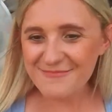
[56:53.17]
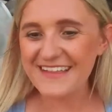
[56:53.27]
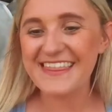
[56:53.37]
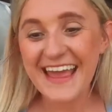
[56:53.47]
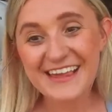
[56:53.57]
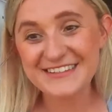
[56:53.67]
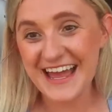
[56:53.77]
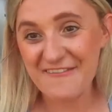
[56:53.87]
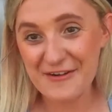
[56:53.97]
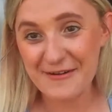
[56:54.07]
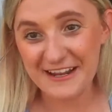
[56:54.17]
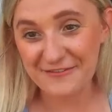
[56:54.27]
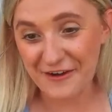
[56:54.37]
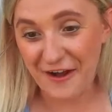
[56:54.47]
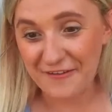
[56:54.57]
But thank you to
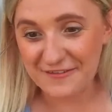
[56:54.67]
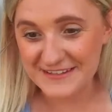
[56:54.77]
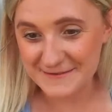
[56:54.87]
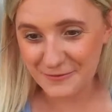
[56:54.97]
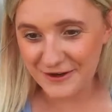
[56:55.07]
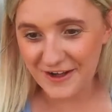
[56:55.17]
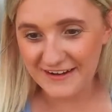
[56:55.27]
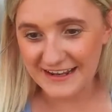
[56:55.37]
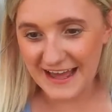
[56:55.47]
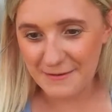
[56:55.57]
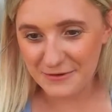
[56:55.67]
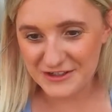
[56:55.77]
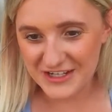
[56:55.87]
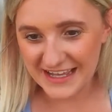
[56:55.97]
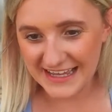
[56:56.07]
everybody for all of the support on it. I
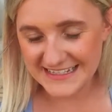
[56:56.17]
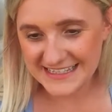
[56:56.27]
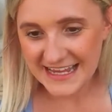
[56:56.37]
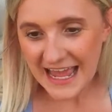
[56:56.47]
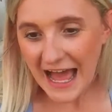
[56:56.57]
appreciate it.